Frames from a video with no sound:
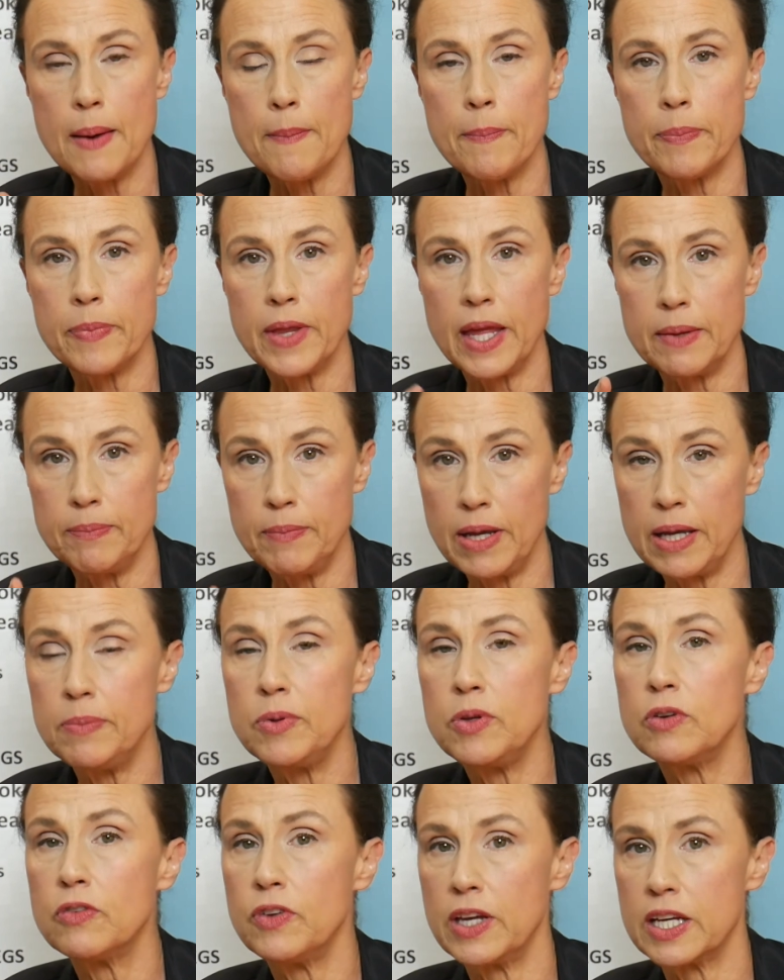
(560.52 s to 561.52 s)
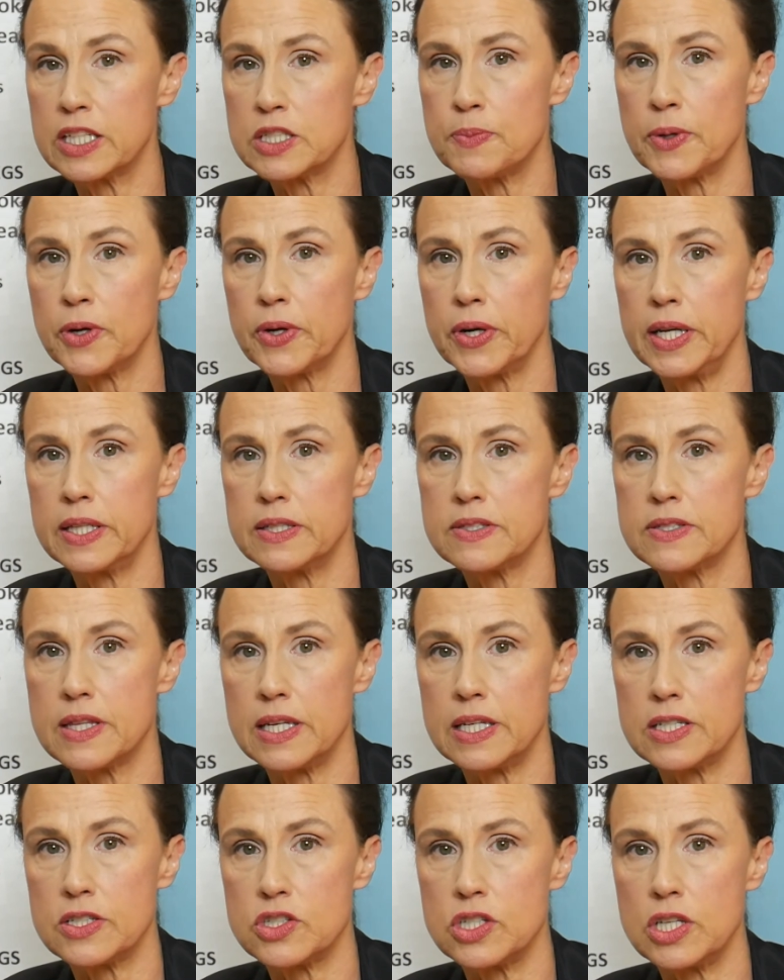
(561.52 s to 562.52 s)
And maybe you've experienced
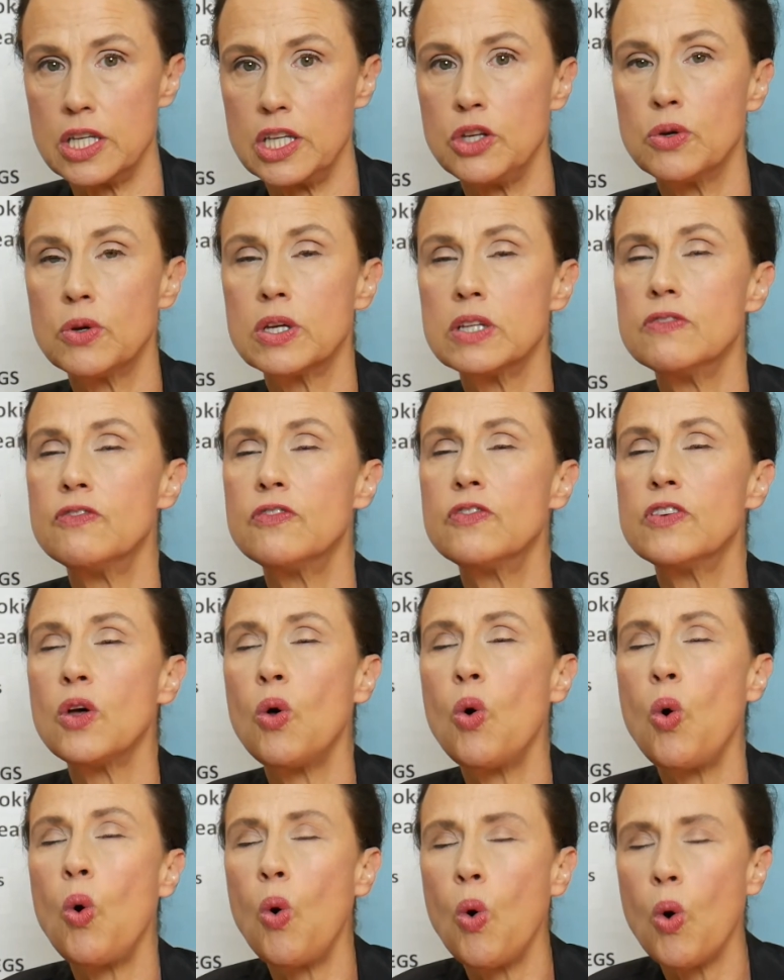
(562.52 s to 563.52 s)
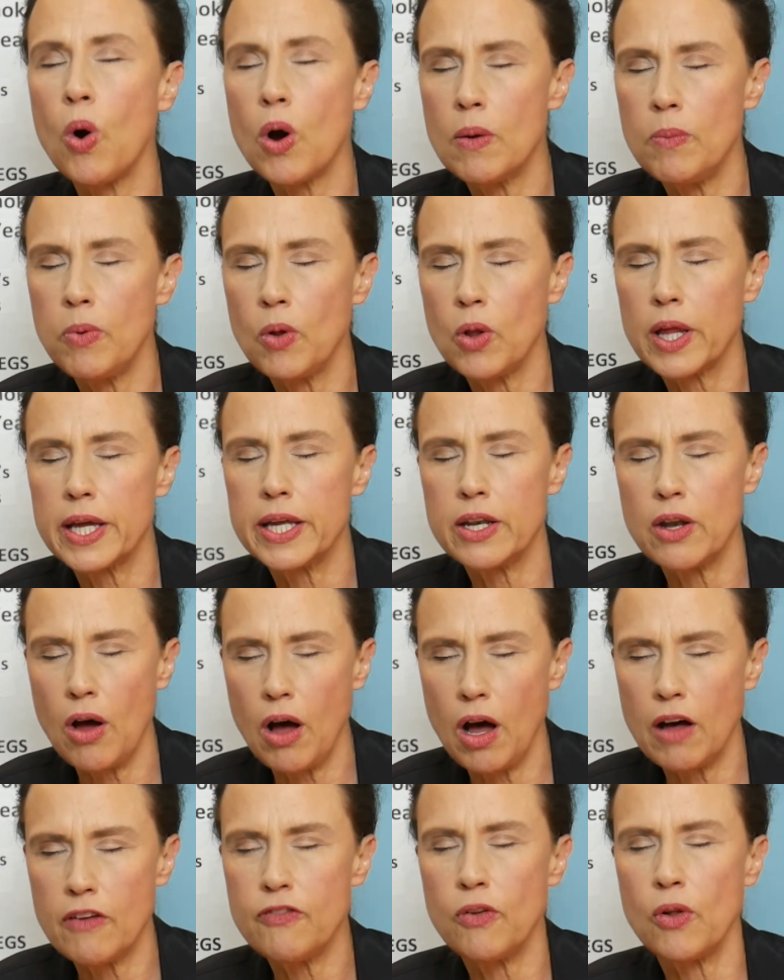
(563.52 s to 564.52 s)
this. You can feel horrible and
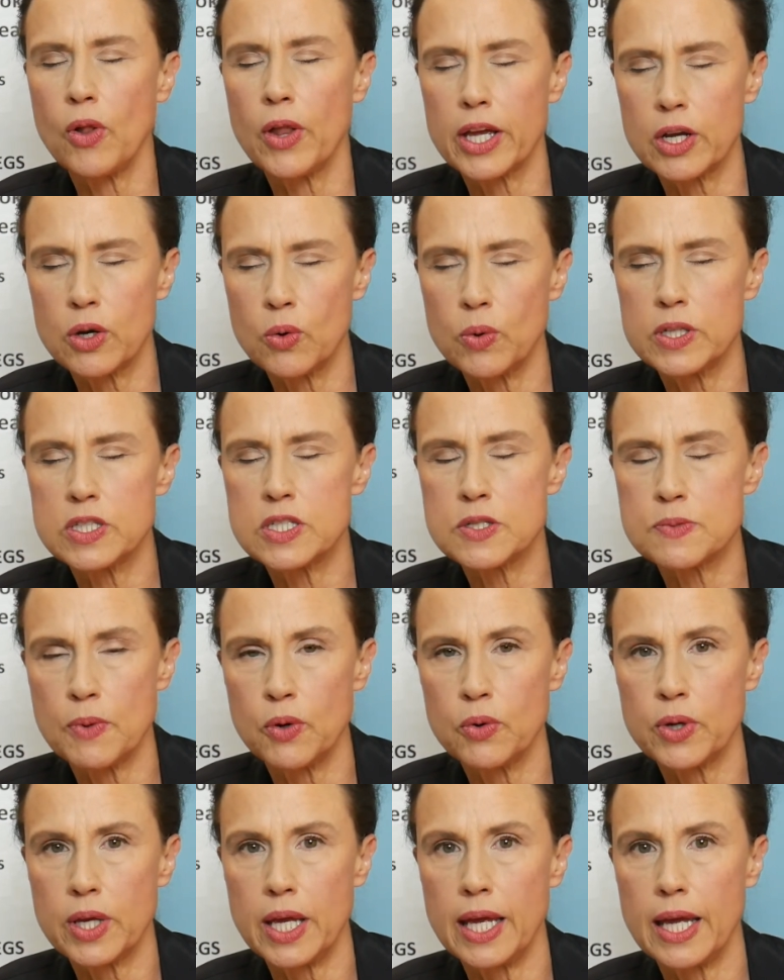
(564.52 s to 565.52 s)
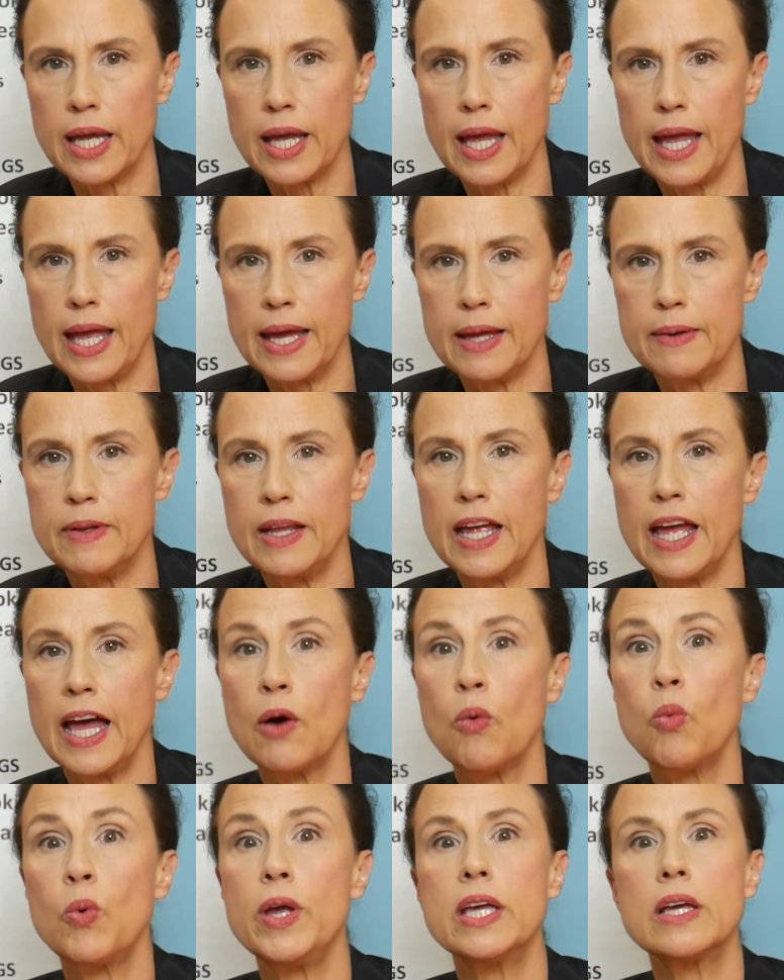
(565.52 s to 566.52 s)
awful and quit smoking. And
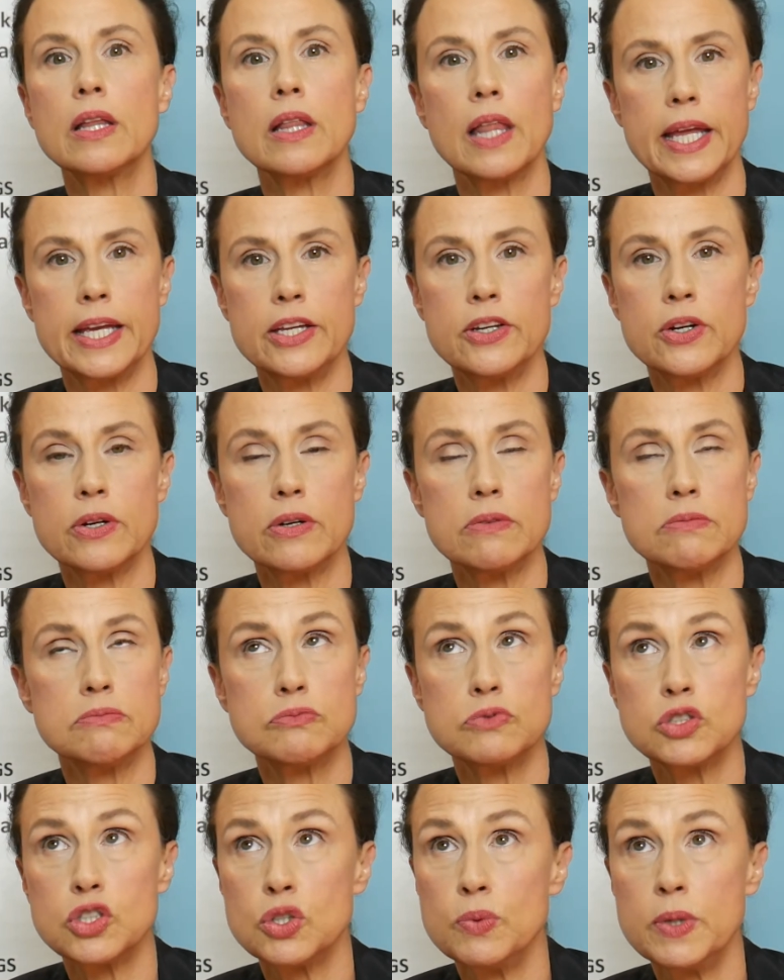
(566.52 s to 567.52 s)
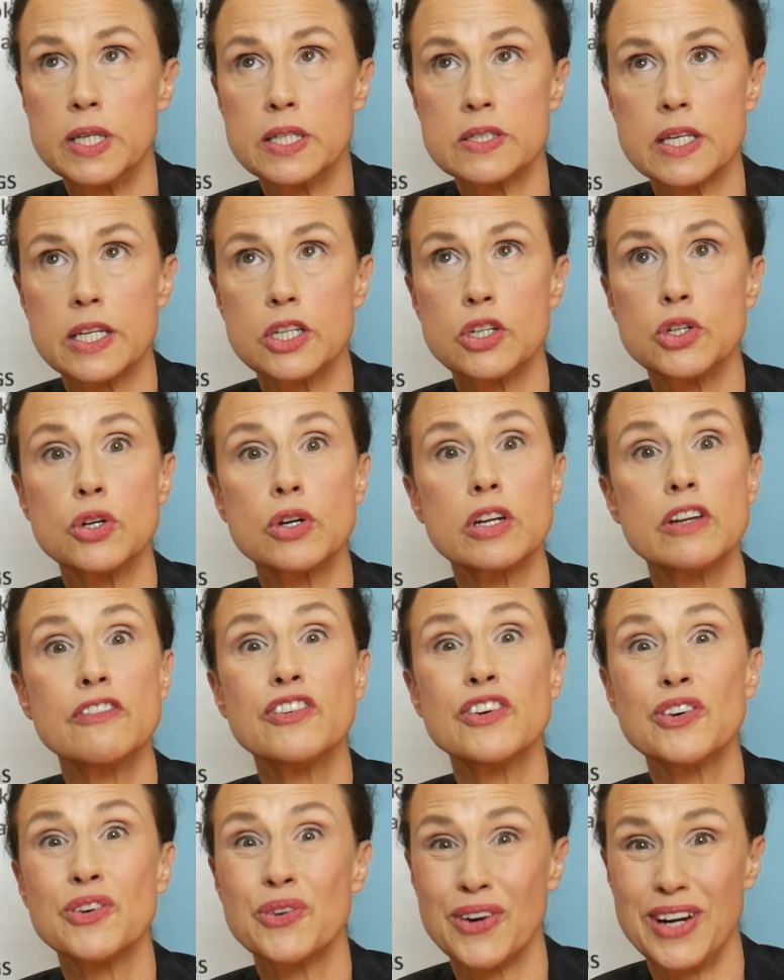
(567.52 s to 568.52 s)
a week later, 2 weeks later, you're going to
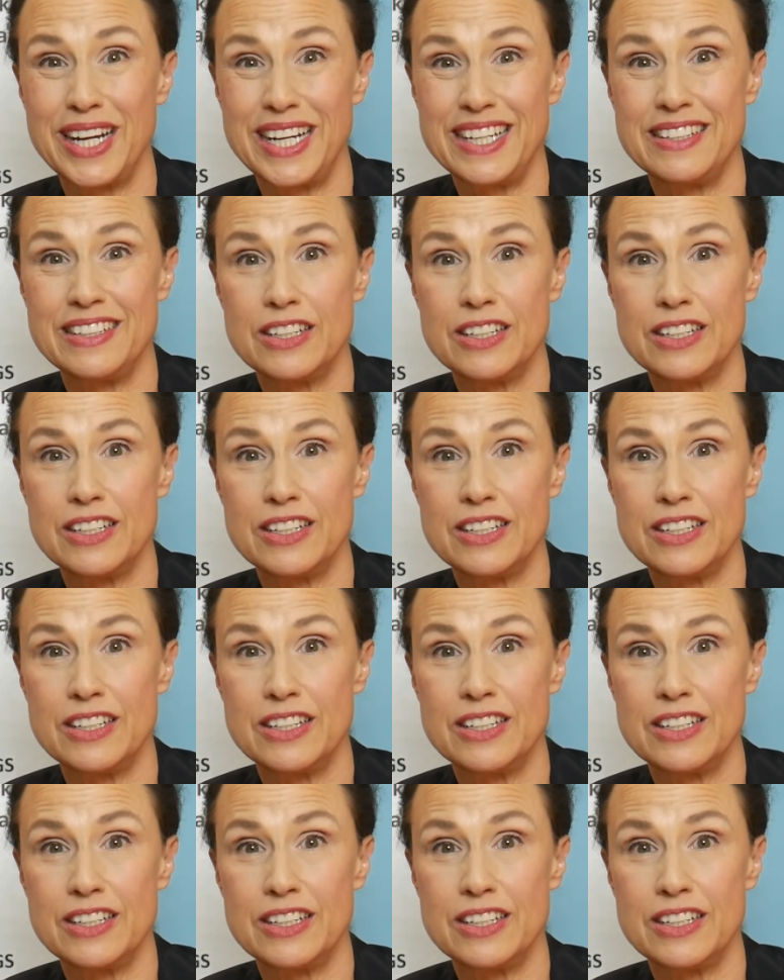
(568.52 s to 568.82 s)
feel great.